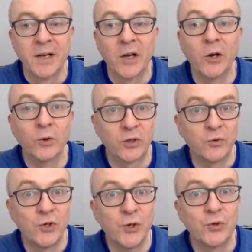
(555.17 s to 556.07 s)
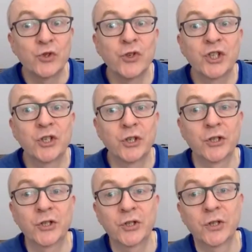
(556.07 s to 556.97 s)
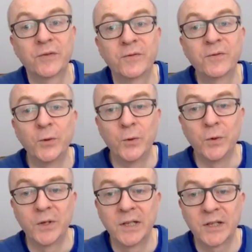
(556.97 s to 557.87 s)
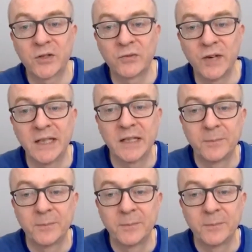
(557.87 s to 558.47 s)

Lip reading: And also nutritious food. That's great.